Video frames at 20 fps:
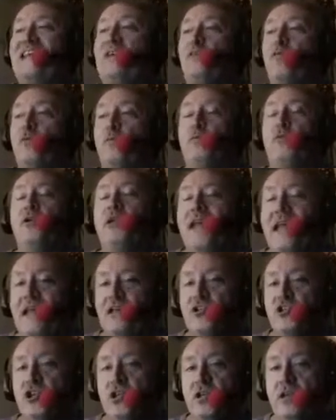equal
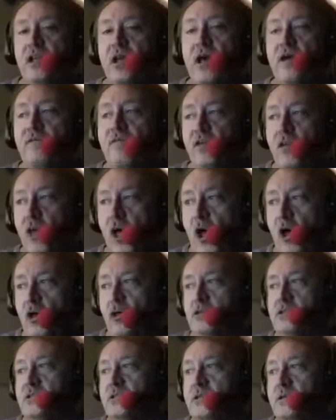protection of the
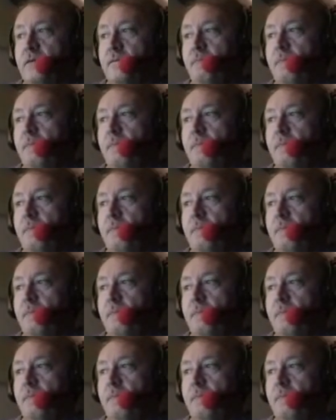laws.